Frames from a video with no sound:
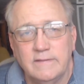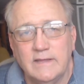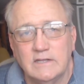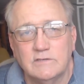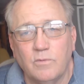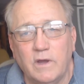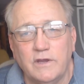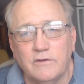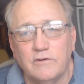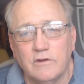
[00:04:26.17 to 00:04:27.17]
That's why
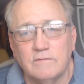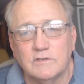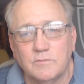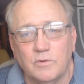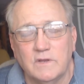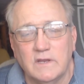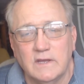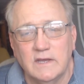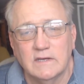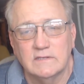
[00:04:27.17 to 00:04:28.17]
you're nervous more than
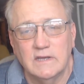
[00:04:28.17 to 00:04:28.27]
anything else.